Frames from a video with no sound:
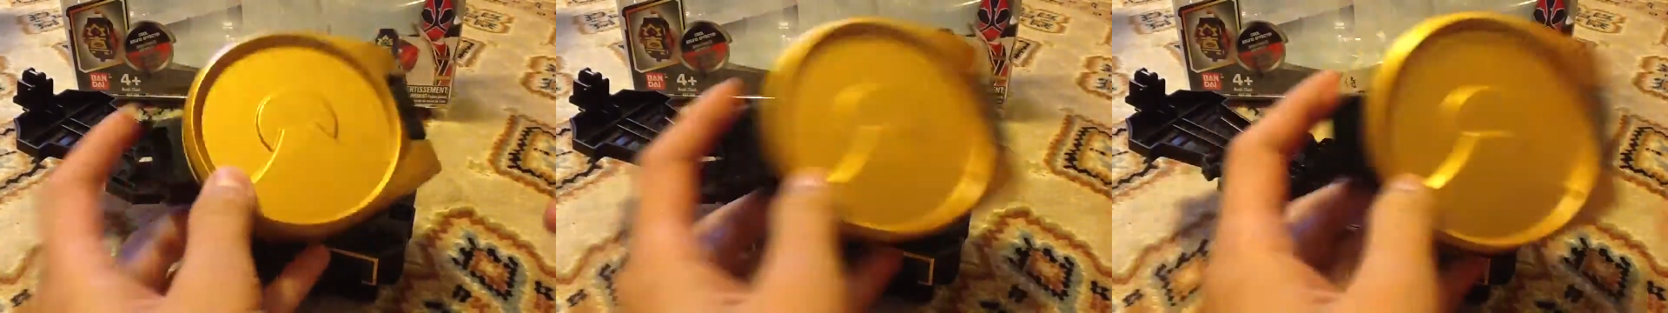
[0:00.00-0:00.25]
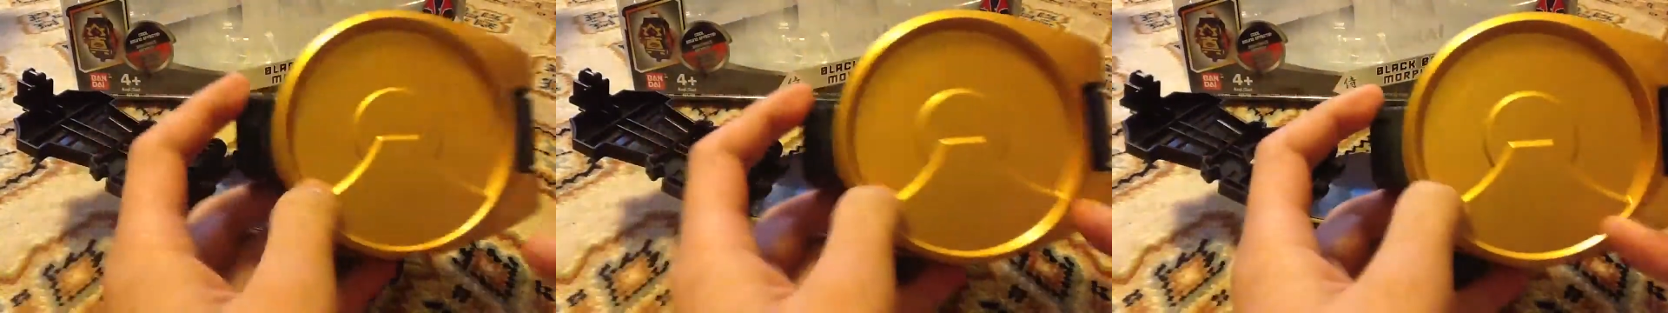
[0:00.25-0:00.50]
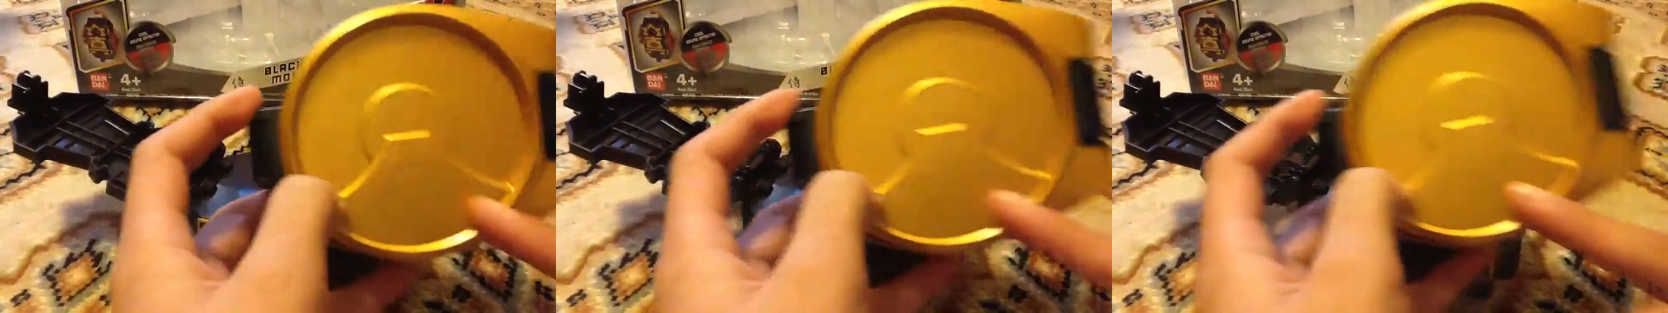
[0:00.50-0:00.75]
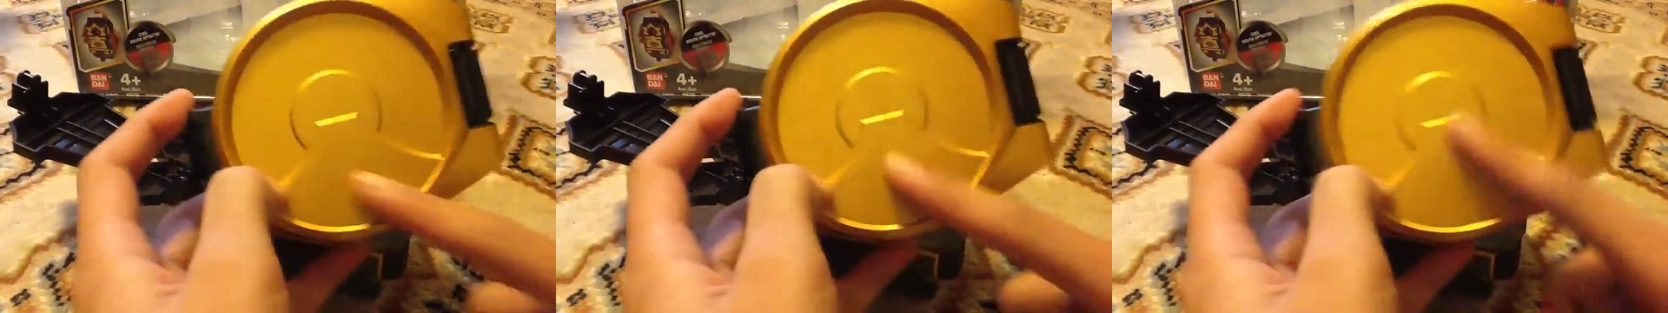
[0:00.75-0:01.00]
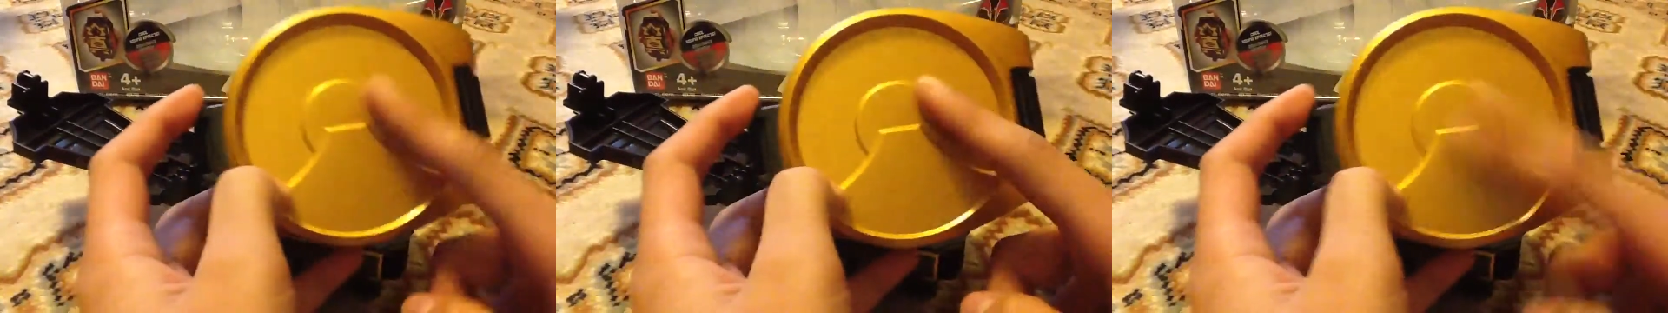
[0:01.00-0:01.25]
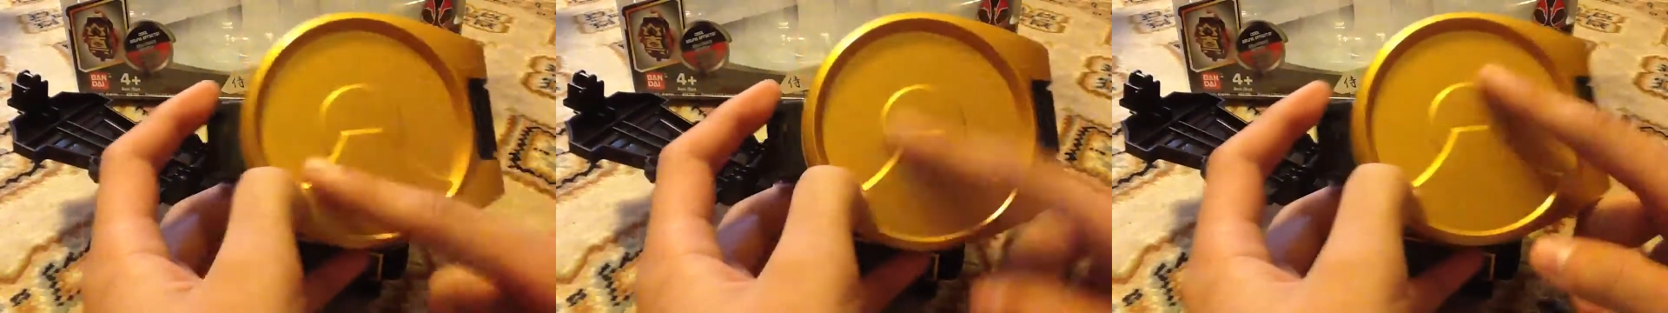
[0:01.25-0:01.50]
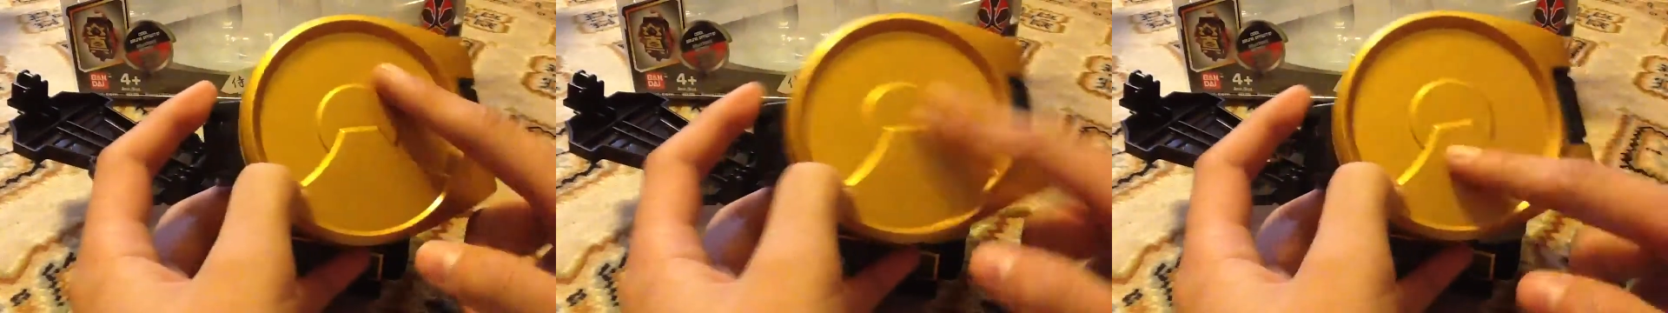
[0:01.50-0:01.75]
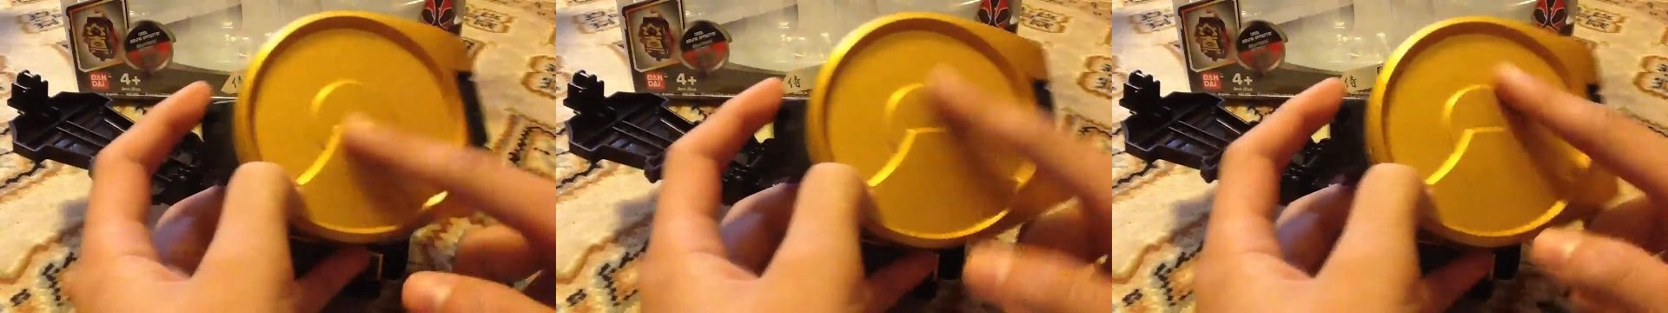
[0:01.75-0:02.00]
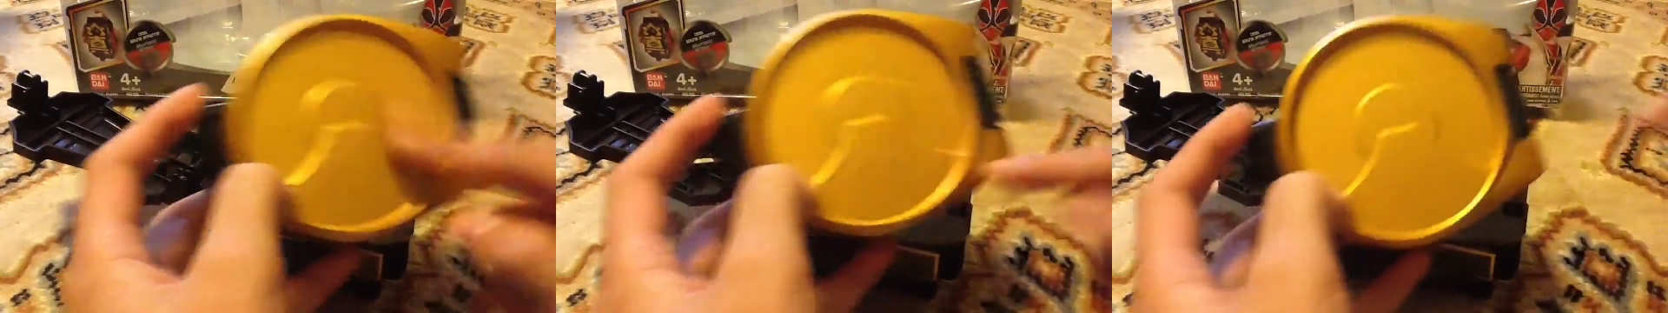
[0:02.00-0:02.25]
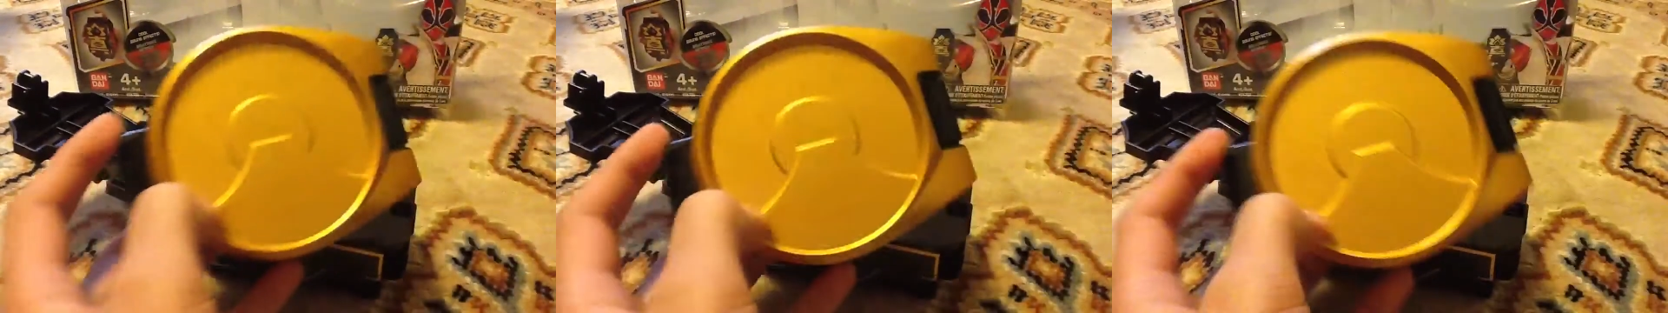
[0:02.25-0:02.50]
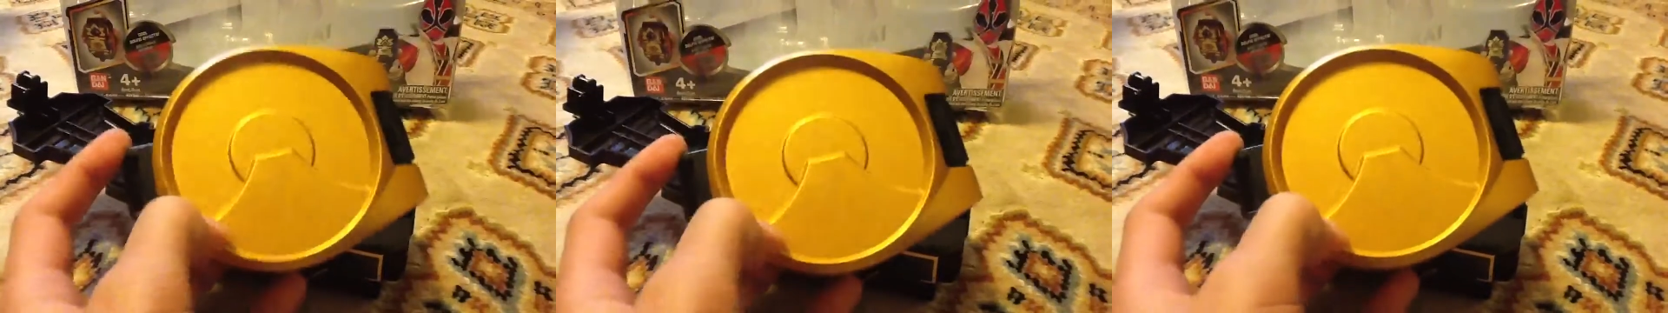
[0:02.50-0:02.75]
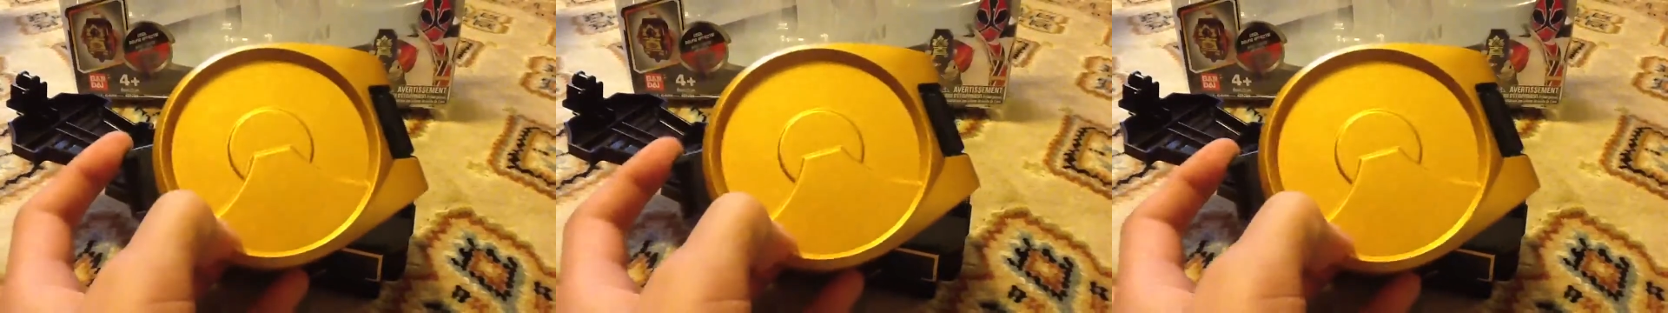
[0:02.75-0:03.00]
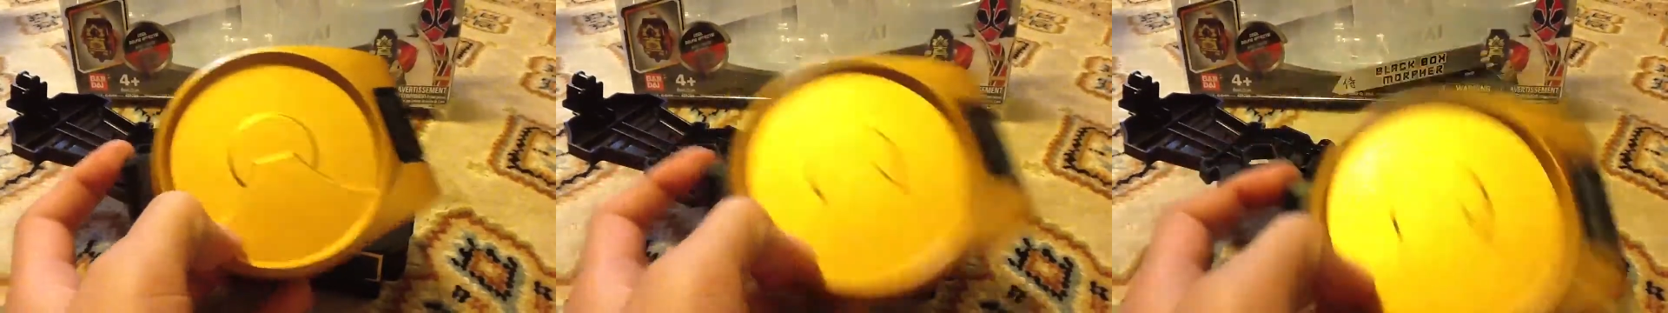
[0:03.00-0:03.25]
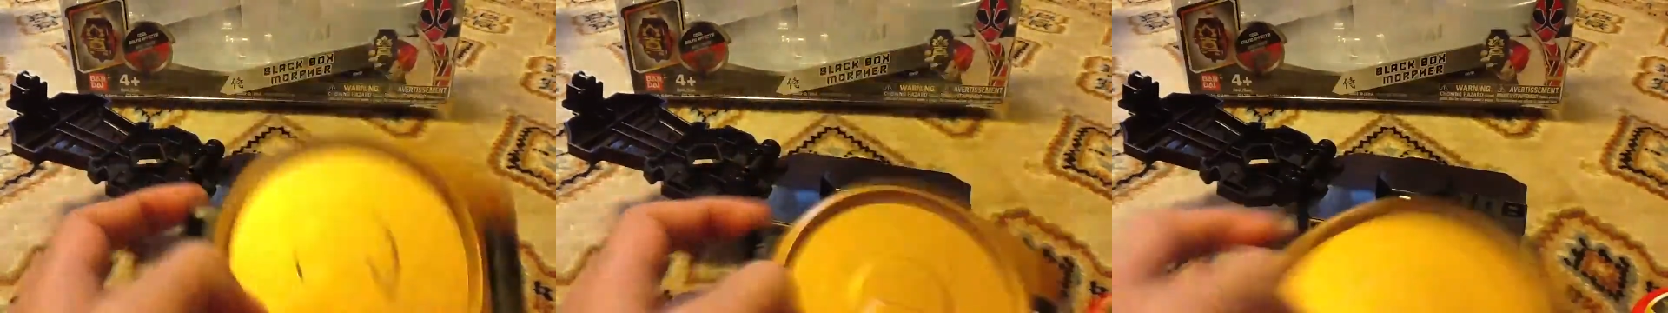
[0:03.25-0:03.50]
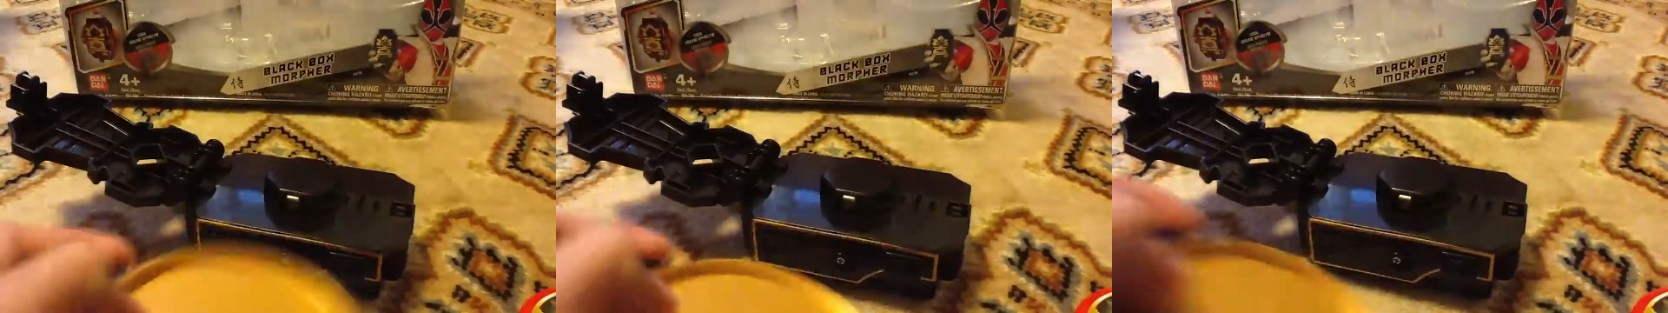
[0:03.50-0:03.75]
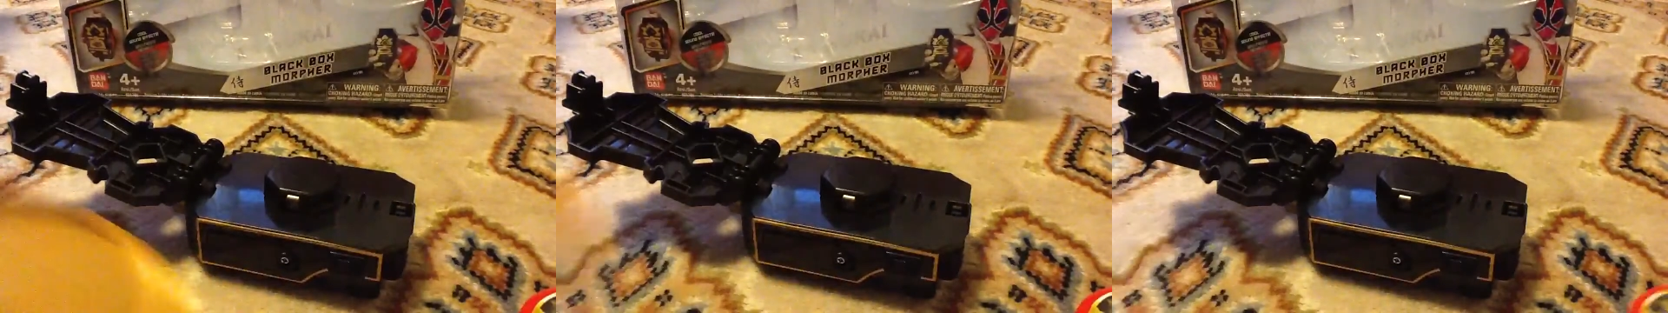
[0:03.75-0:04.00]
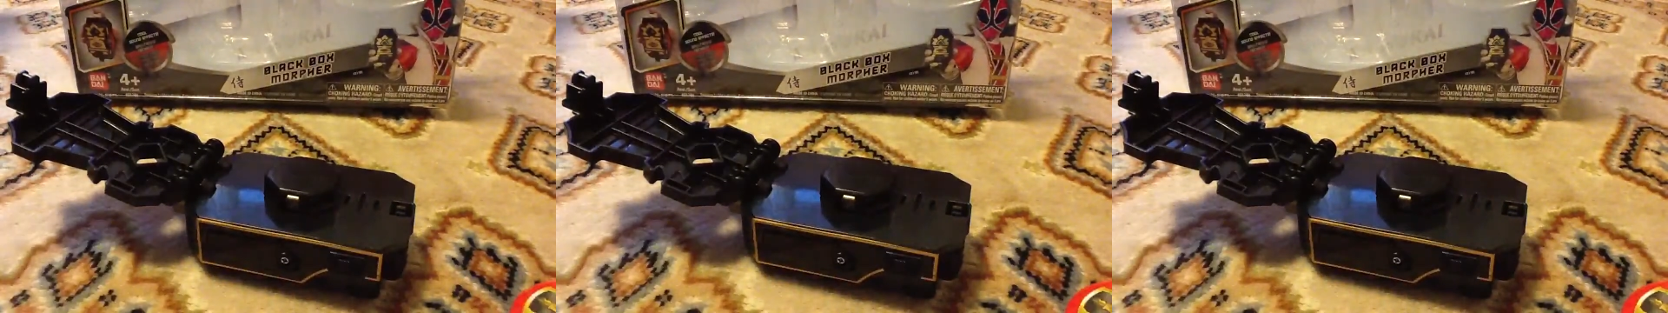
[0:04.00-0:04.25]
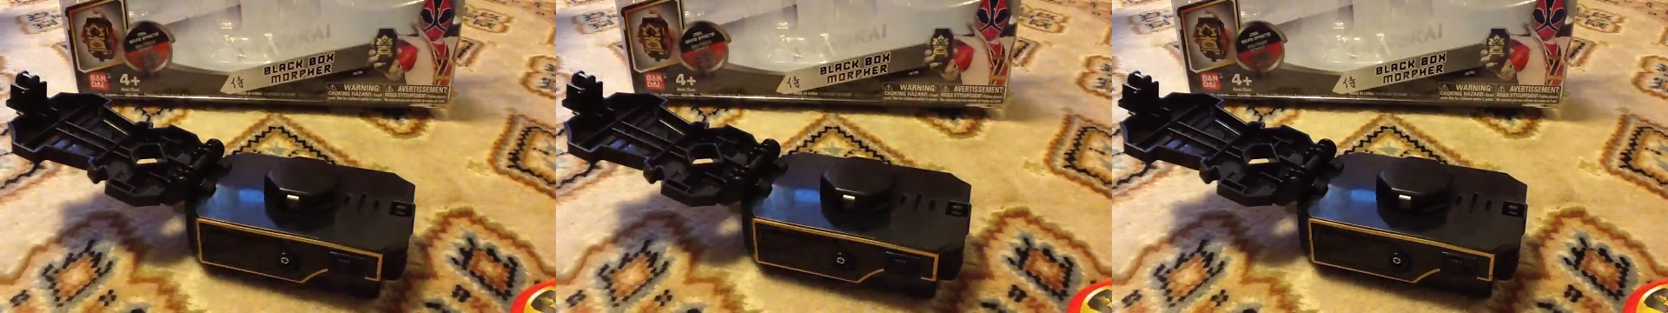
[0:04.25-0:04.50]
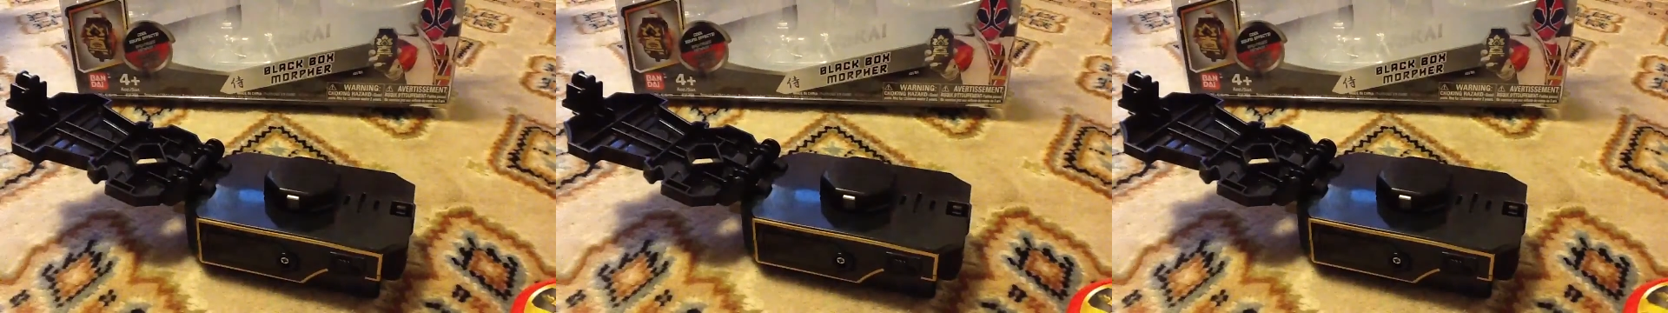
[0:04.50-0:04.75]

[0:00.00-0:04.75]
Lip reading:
No face is visible, so there are no lips to read.